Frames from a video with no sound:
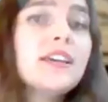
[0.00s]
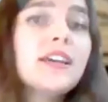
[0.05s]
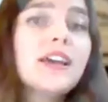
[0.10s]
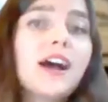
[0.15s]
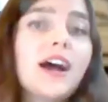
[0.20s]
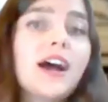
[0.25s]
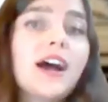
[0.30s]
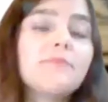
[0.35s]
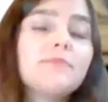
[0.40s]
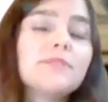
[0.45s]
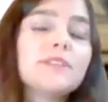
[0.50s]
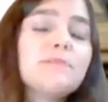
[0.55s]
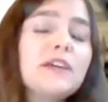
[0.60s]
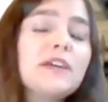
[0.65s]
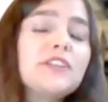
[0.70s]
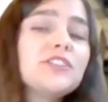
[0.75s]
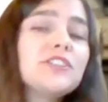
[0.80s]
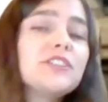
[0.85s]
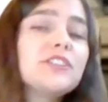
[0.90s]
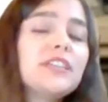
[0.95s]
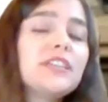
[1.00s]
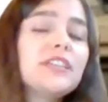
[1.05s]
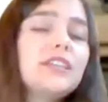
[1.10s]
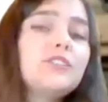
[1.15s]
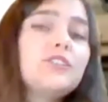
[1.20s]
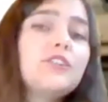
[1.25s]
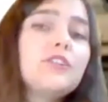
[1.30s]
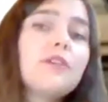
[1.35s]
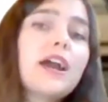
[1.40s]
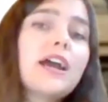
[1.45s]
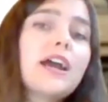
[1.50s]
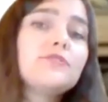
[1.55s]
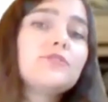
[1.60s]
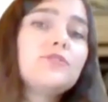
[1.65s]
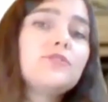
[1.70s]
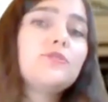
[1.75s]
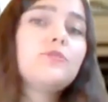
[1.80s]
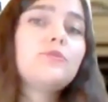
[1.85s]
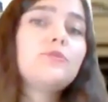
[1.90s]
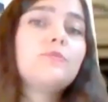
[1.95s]
especially, you know, as
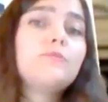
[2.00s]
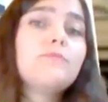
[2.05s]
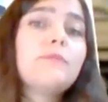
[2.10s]
you